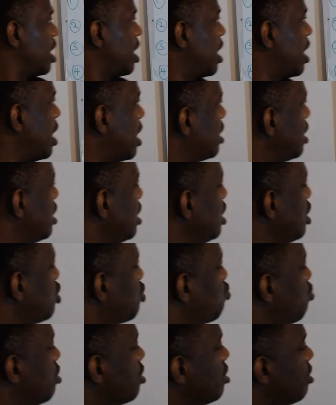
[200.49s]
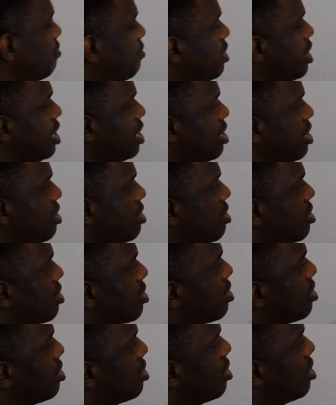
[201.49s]
and each one of
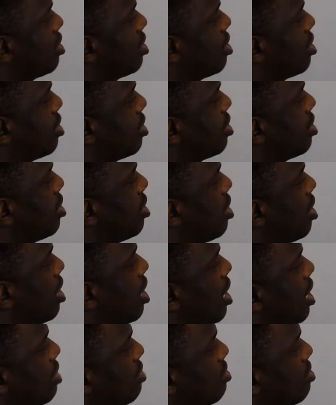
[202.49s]
these are